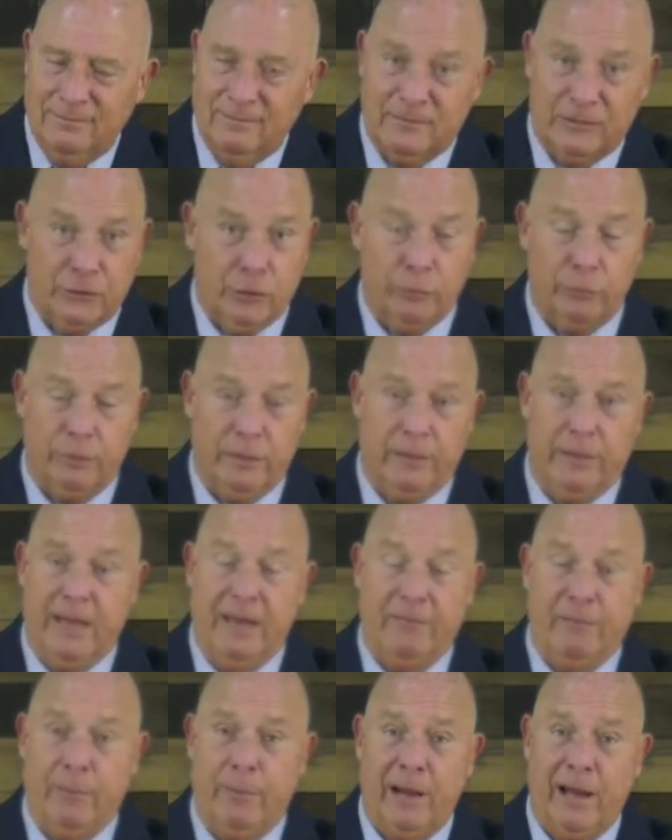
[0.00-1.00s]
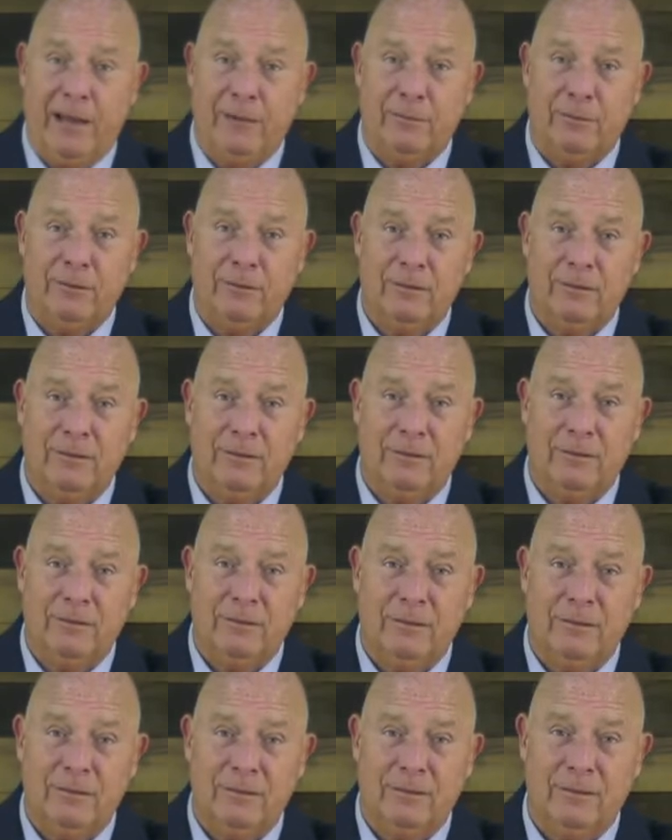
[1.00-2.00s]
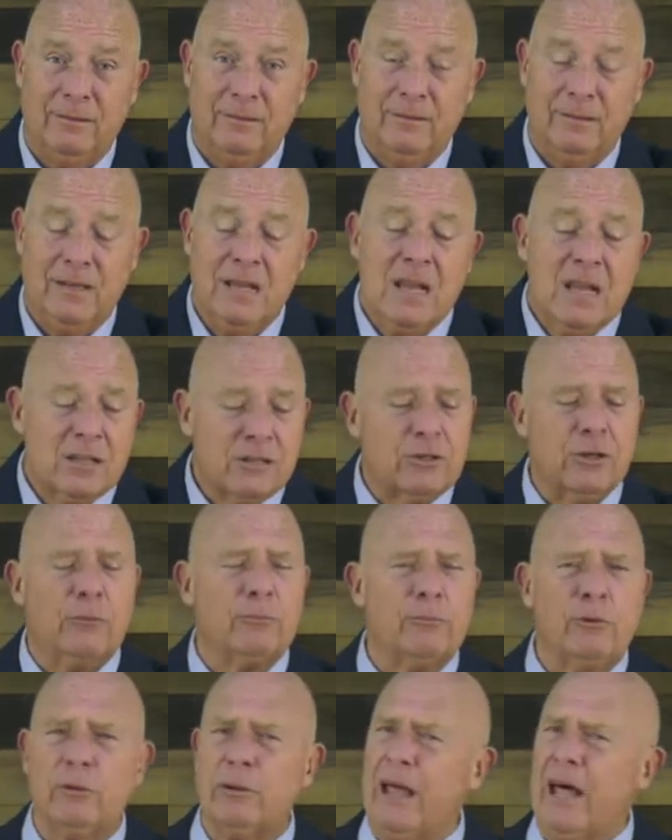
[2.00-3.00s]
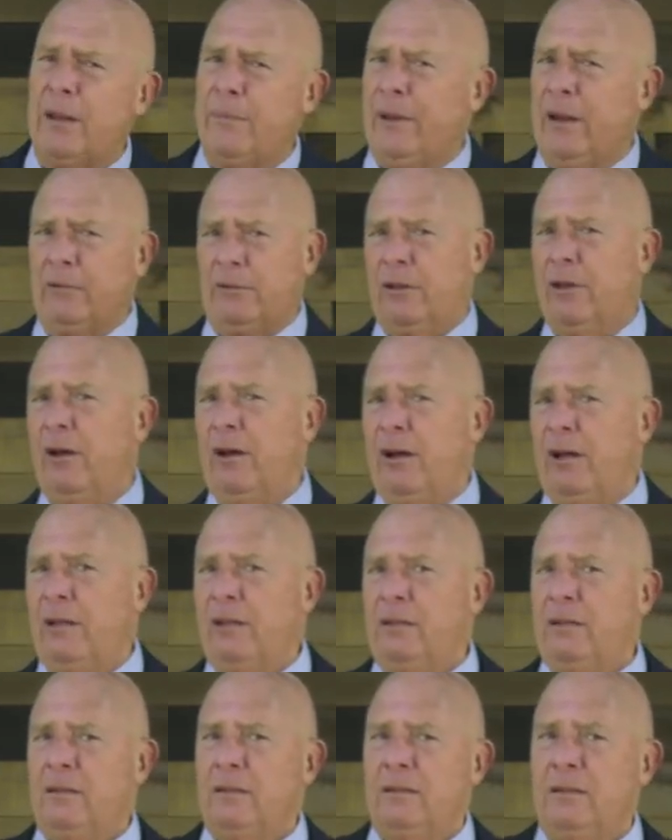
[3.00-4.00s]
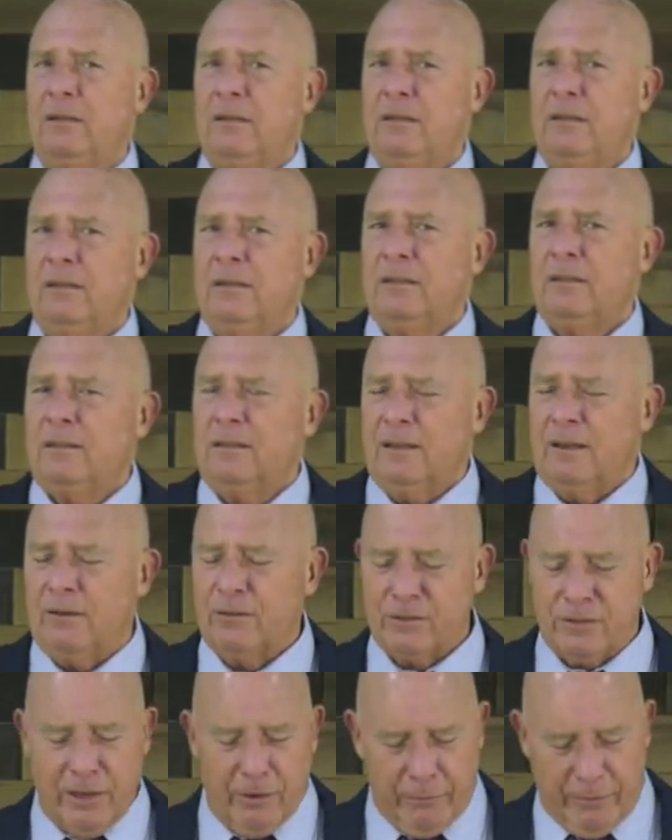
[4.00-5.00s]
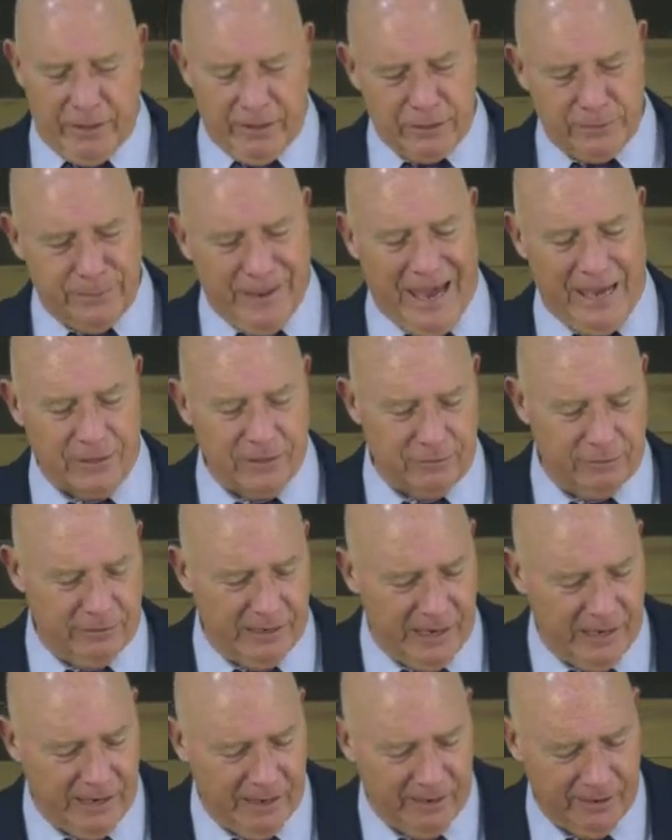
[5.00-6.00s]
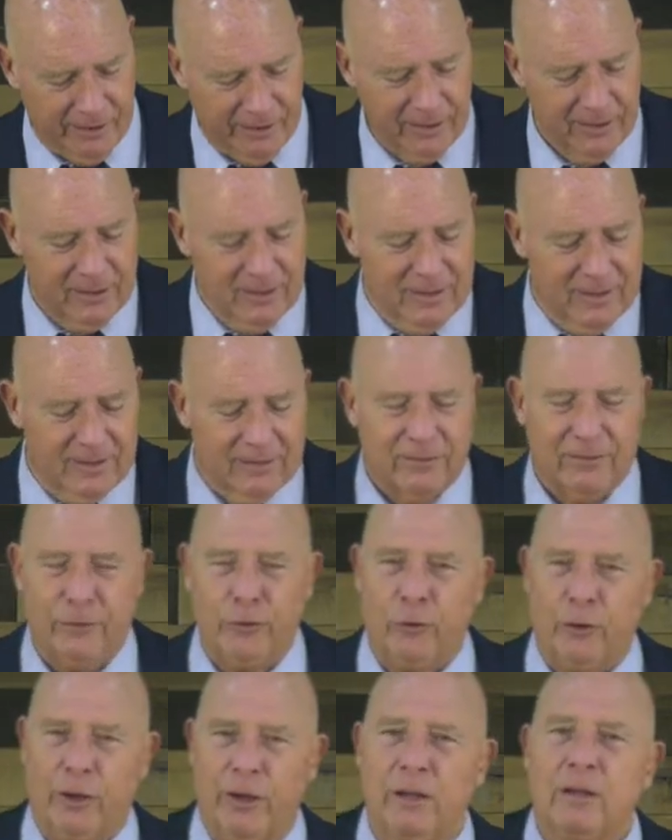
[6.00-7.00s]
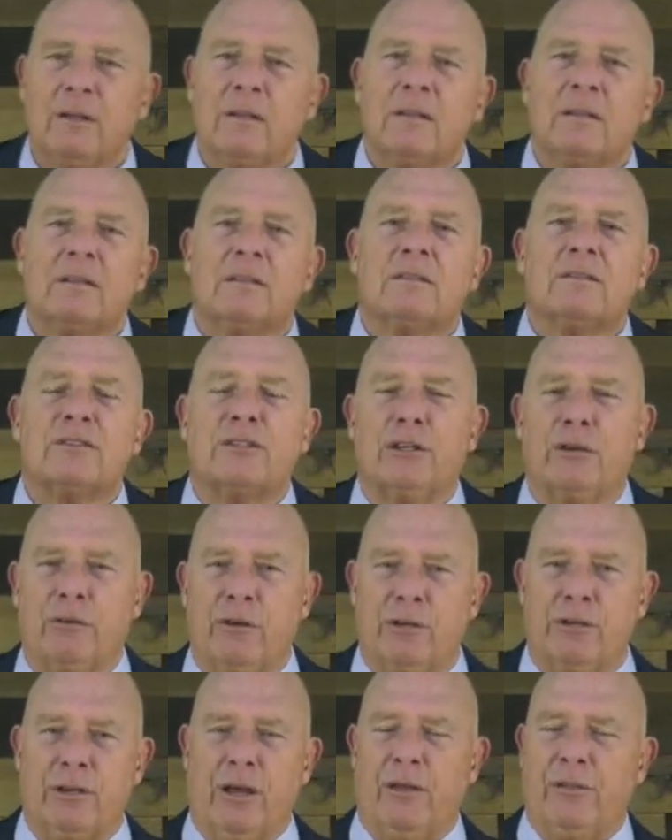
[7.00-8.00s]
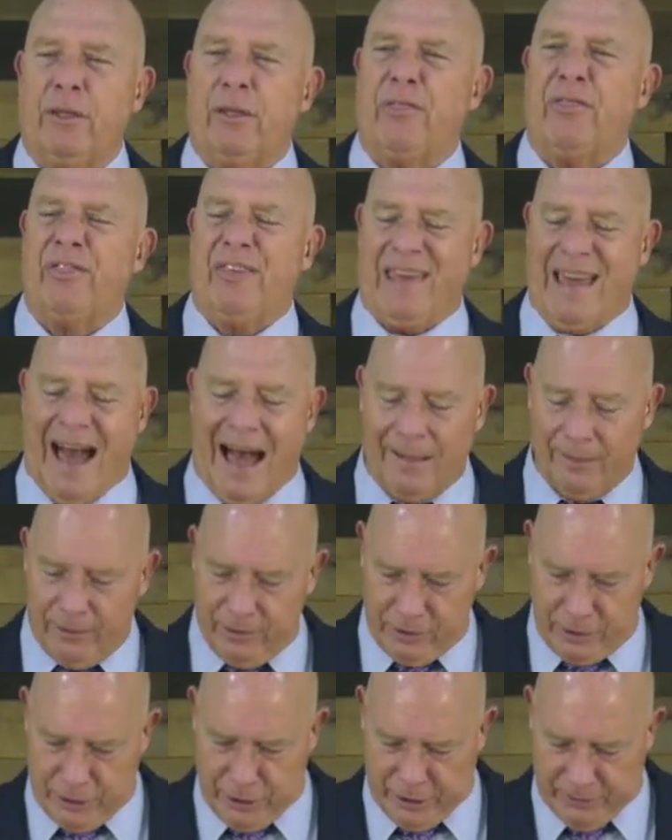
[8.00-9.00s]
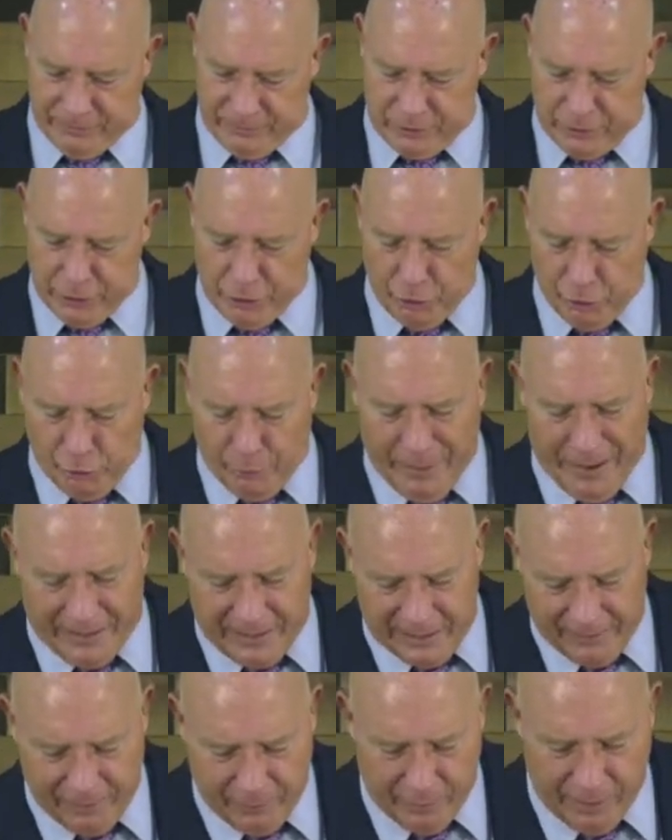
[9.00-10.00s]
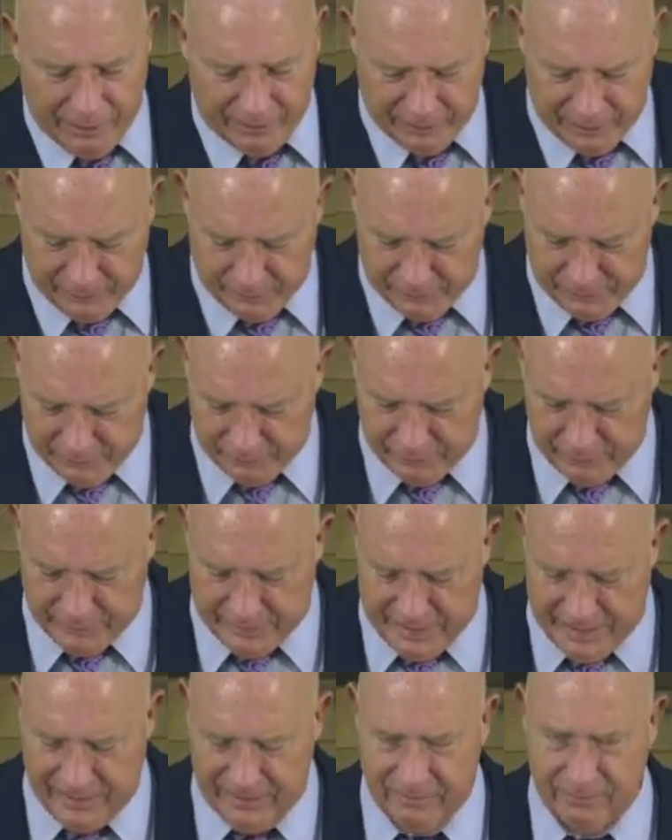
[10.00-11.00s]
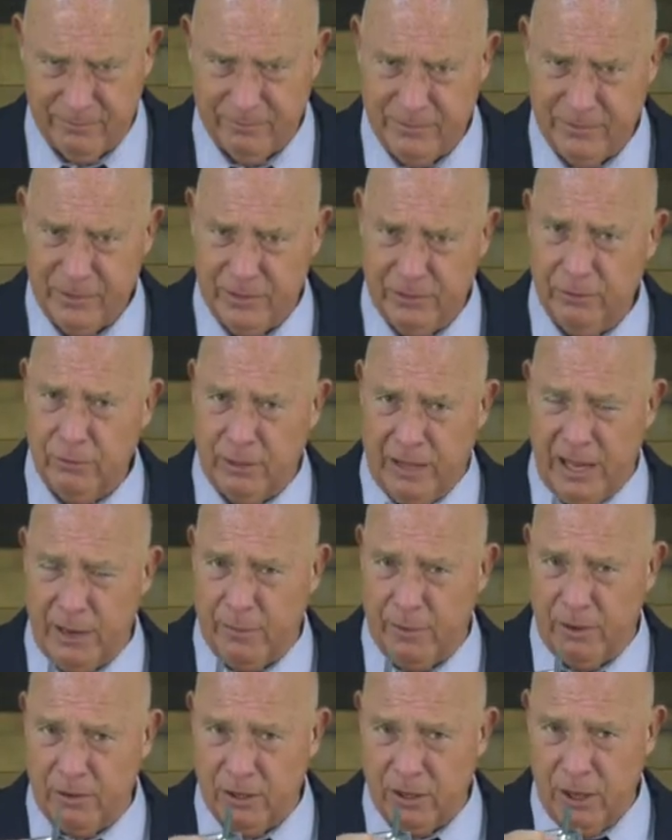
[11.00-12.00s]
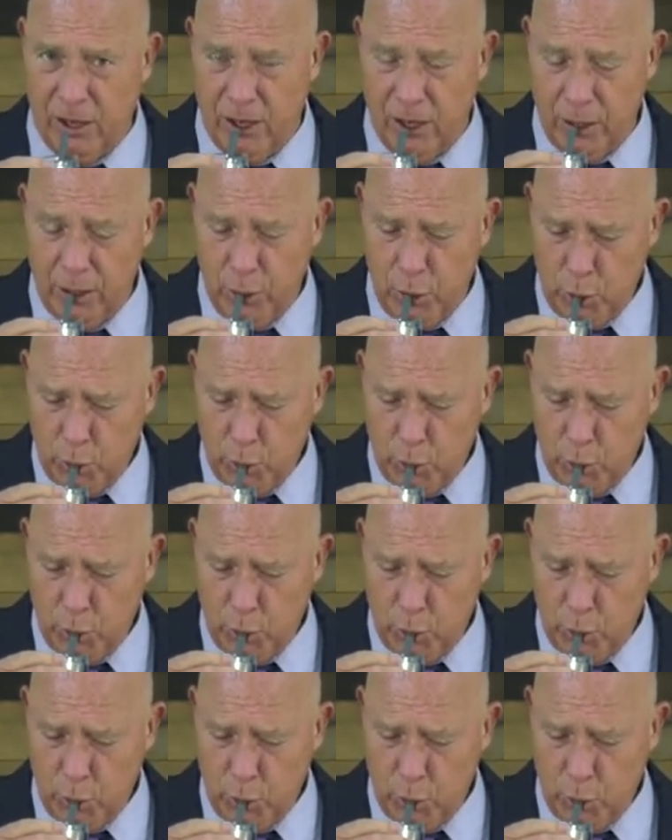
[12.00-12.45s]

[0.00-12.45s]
Job didn't have a Bible. Job knew a lot about God. I always thought when I was pastoring, I ought to do a series on the theology of Job. I never wound up doing that. He knew a lot about God.